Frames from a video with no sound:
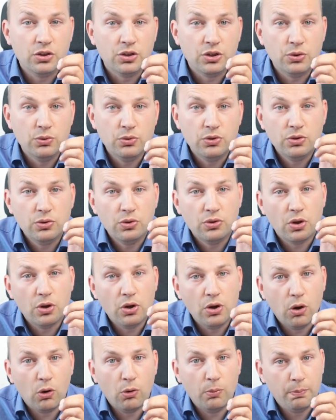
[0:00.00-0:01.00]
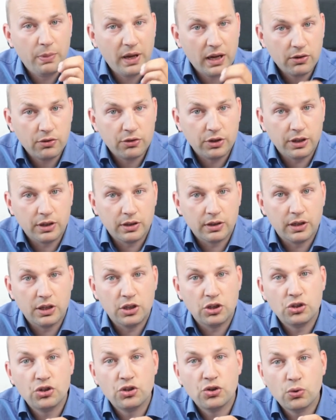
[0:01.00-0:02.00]
Due to the low barrier
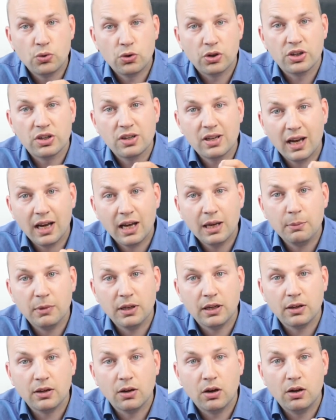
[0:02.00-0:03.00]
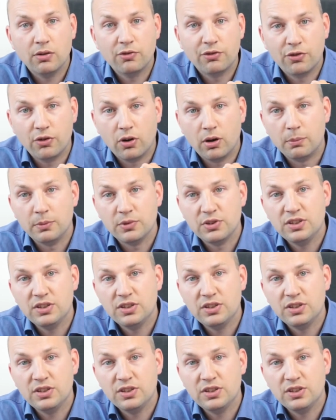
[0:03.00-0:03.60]
and short timing from